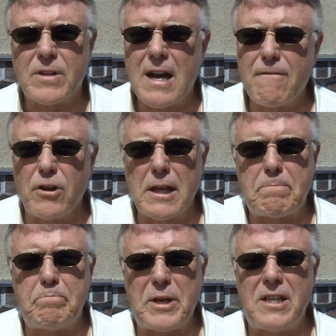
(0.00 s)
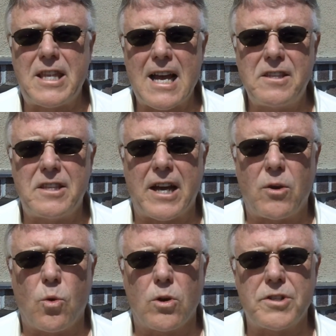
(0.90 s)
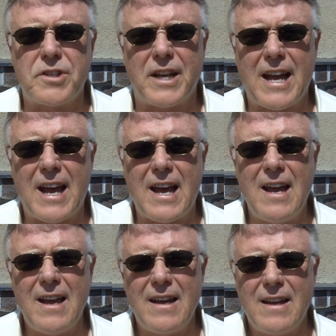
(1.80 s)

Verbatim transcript: I really beat that dead horse today.